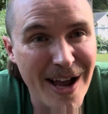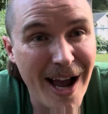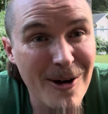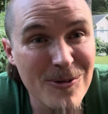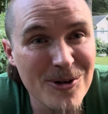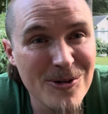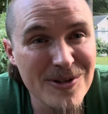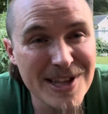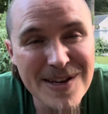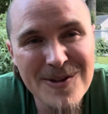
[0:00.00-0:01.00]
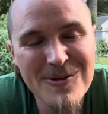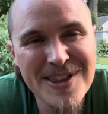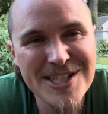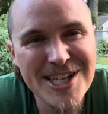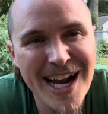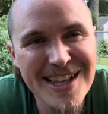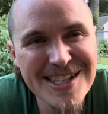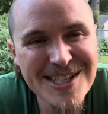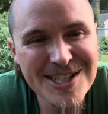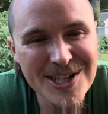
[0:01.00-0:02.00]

I will leave you with a challenge.